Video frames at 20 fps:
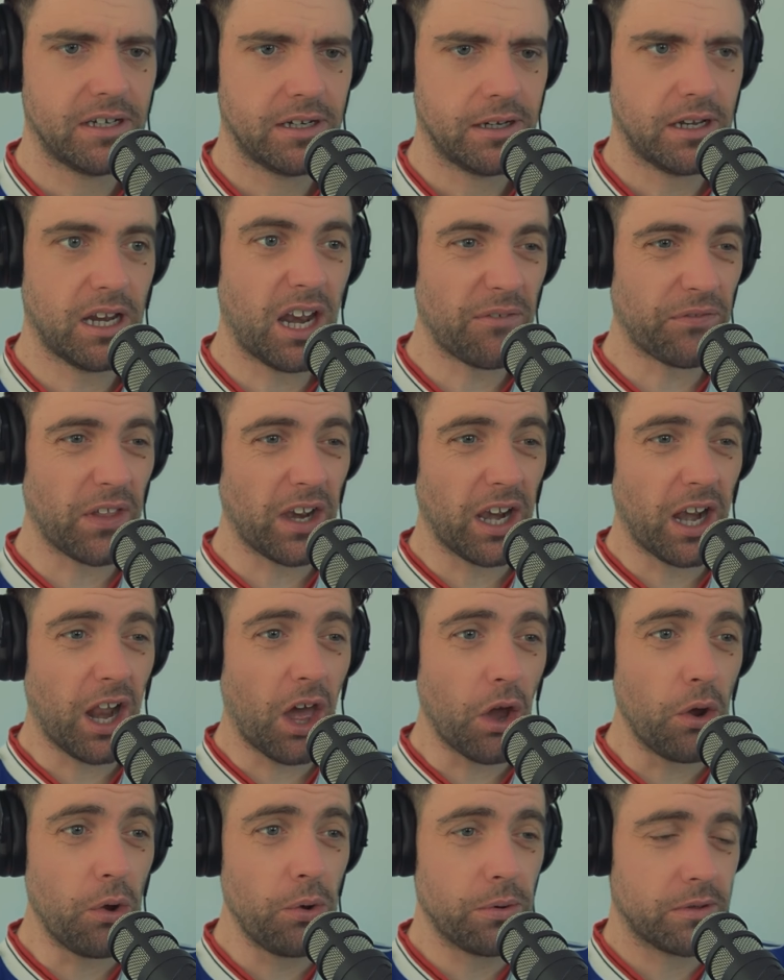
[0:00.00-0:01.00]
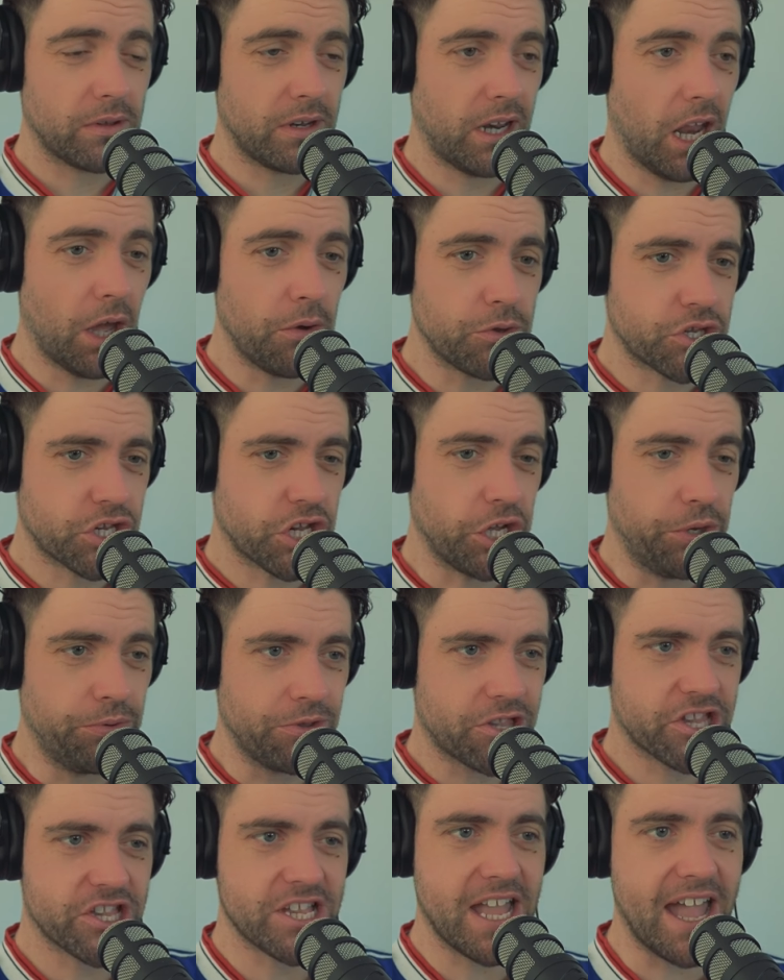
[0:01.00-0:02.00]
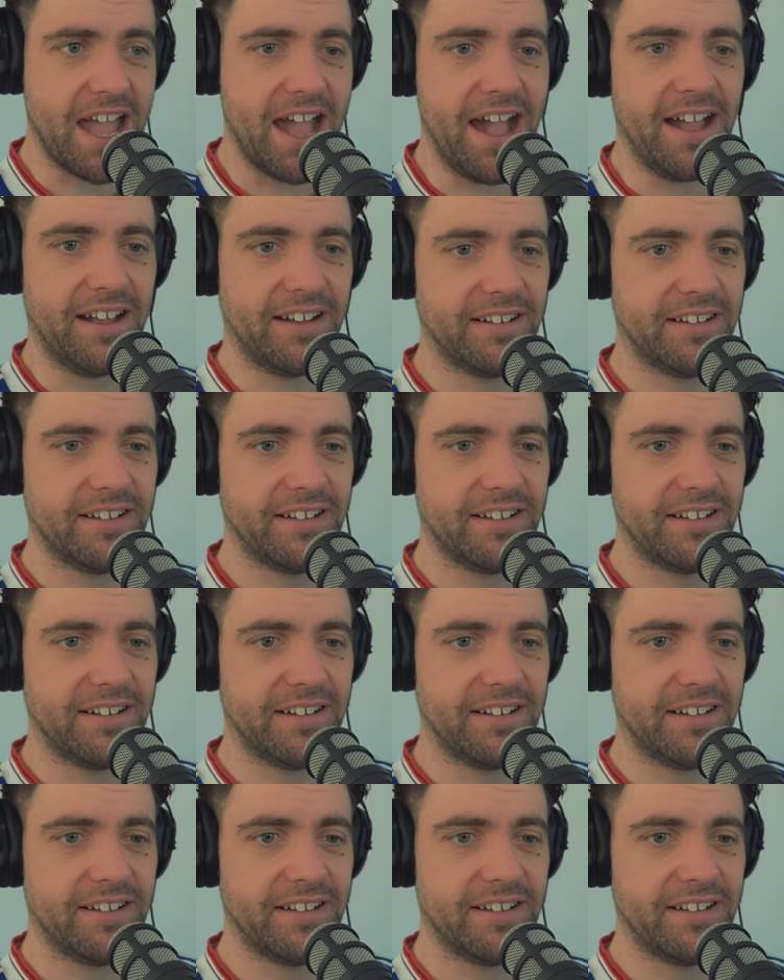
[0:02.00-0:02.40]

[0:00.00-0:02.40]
Love the low tuned snare.